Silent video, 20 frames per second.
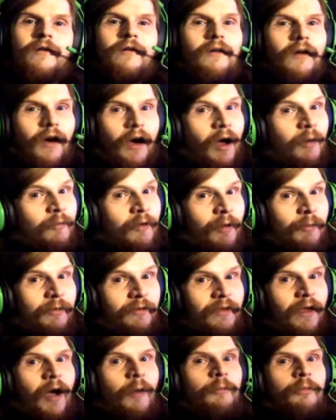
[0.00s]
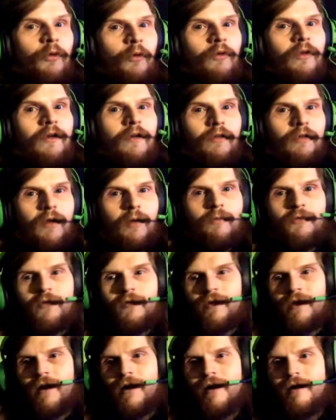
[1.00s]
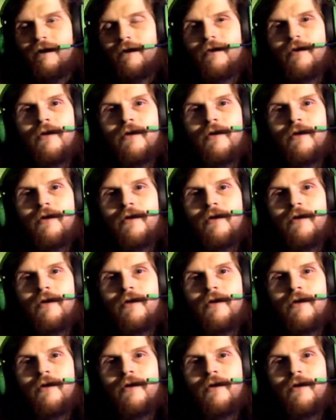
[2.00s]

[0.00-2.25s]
I'm repping that Bullet Club for life.